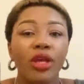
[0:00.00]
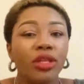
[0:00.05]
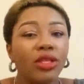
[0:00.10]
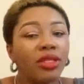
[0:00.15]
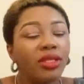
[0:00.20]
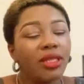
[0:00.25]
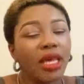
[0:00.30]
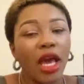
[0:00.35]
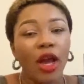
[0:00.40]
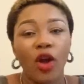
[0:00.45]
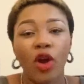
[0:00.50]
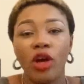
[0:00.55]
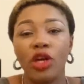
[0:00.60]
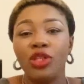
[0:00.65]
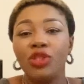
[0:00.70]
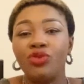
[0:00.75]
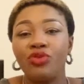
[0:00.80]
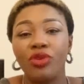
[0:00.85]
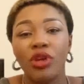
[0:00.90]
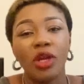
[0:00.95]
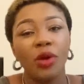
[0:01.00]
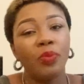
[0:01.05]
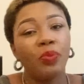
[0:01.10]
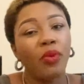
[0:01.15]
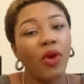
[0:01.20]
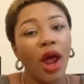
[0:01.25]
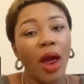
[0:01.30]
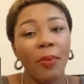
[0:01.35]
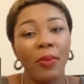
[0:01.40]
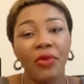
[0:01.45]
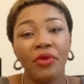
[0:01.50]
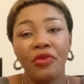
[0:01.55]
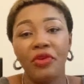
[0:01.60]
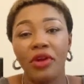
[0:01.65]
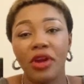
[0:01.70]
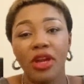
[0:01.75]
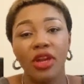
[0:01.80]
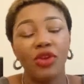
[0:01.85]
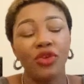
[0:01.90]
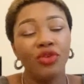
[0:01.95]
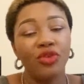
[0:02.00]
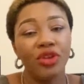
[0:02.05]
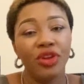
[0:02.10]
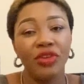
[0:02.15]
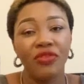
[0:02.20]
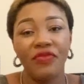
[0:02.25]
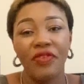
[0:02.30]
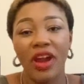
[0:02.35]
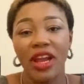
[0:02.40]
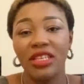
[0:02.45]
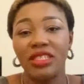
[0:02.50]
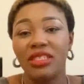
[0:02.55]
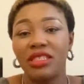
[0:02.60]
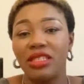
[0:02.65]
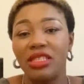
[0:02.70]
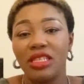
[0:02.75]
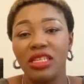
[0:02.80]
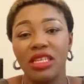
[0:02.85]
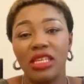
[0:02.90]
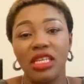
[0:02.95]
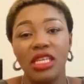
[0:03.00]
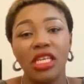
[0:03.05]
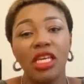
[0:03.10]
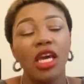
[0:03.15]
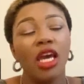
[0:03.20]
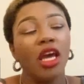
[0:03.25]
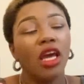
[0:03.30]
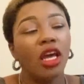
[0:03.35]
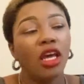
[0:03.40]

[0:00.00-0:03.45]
secondary, primary, university,